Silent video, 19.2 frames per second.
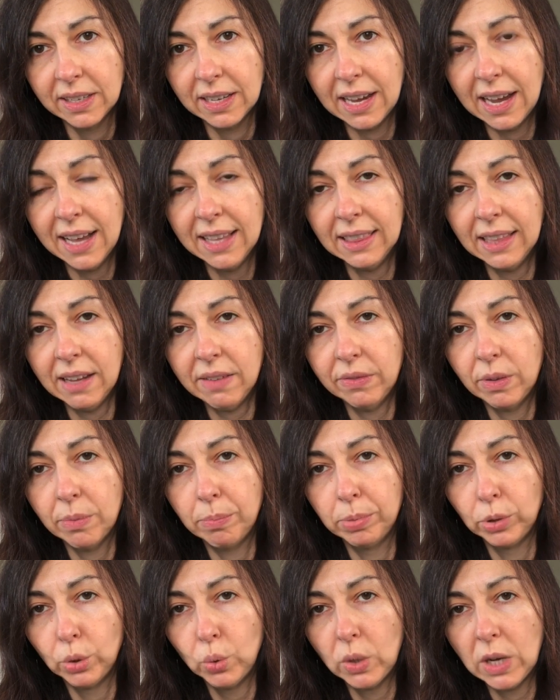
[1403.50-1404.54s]
I love the
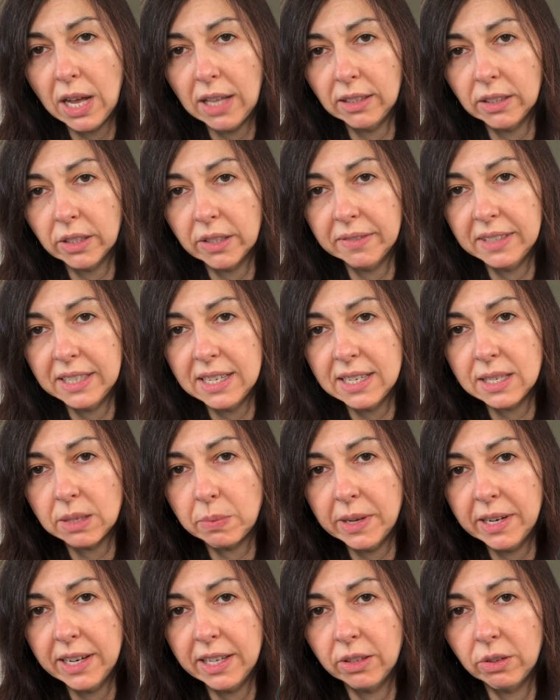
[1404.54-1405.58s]
blue color of this
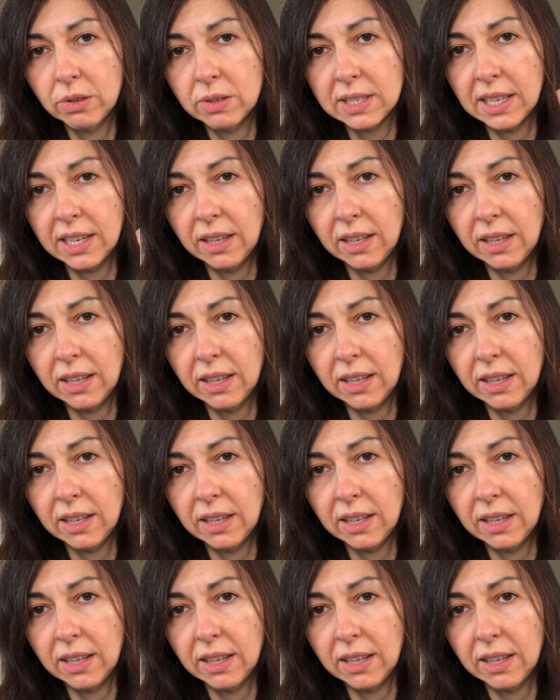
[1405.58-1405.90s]
one and those